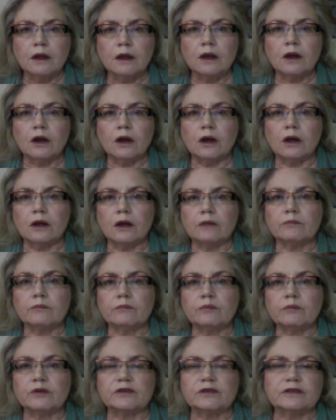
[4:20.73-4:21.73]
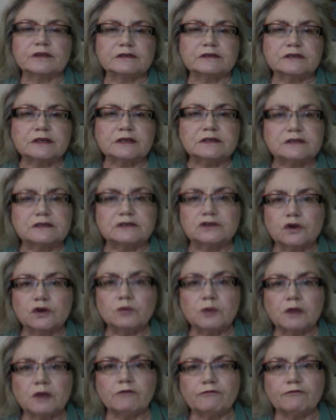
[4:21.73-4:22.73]
But this can still
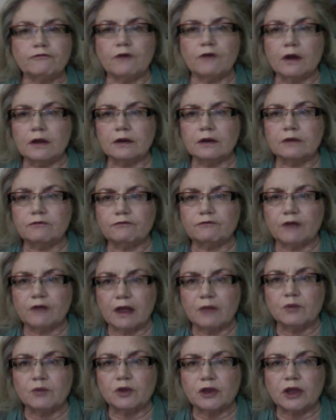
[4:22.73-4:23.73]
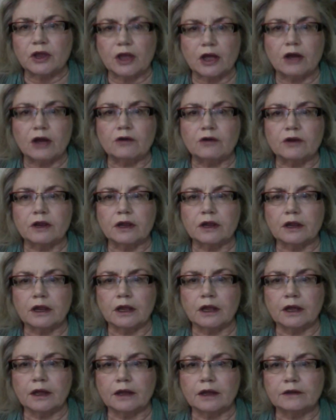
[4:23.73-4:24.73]
be a fun family outing,
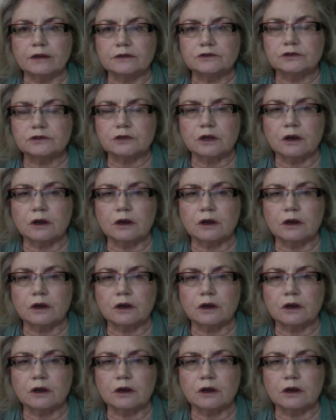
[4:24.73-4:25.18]
and